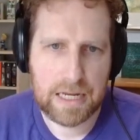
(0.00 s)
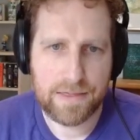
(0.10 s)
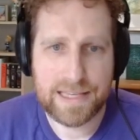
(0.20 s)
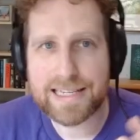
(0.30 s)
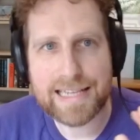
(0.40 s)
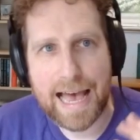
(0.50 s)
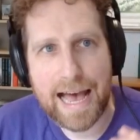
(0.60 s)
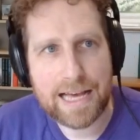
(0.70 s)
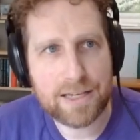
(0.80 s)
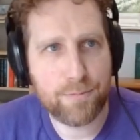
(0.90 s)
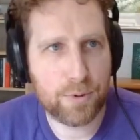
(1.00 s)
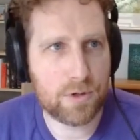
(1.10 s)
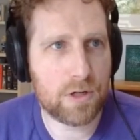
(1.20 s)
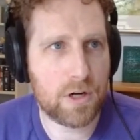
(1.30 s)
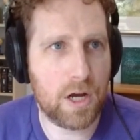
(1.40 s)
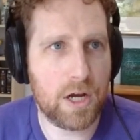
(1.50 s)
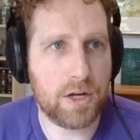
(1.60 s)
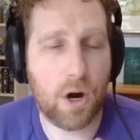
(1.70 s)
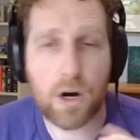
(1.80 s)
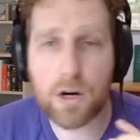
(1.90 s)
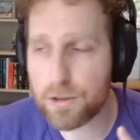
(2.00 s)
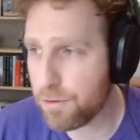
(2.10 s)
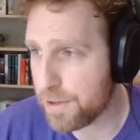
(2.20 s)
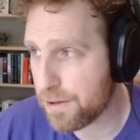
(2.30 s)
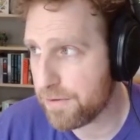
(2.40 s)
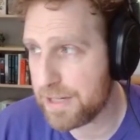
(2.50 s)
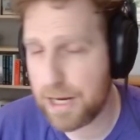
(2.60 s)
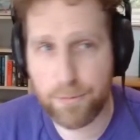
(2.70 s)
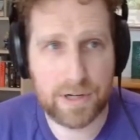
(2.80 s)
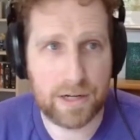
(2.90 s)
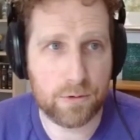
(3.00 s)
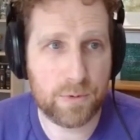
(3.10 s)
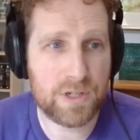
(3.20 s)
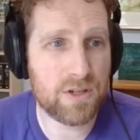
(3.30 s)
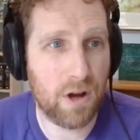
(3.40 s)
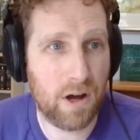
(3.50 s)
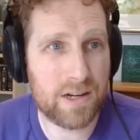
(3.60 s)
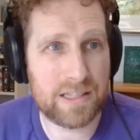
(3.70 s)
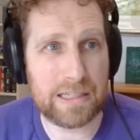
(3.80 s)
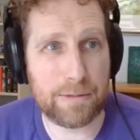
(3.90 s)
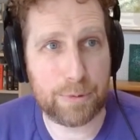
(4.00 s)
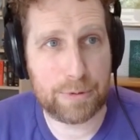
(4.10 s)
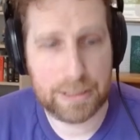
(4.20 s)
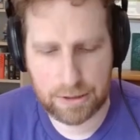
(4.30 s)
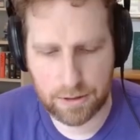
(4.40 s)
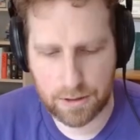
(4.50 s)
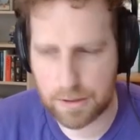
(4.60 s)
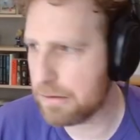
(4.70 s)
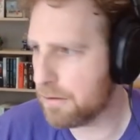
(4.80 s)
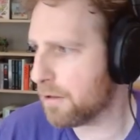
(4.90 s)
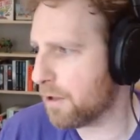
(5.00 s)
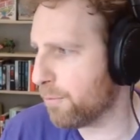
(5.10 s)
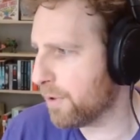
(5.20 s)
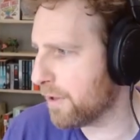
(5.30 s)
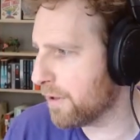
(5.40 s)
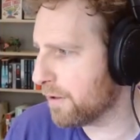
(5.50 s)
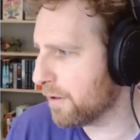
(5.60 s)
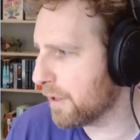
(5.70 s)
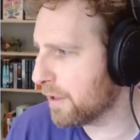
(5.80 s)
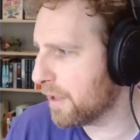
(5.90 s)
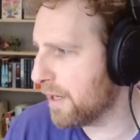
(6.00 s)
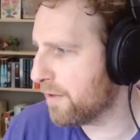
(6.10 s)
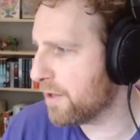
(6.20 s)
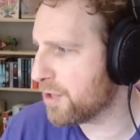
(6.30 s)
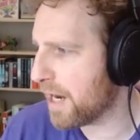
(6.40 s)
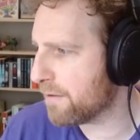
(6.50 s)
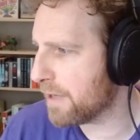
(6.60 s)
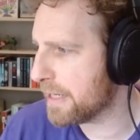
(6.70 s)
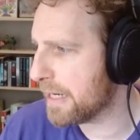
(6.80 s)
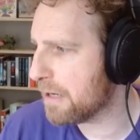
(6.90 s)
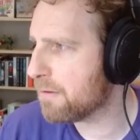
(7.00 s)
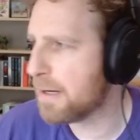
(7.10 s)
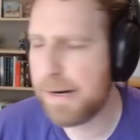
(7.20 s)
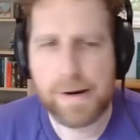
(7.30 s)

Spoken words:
This is as per an article that ServiceNow put out, which is honestly a pretty good article. I'll put the link in the chat right now,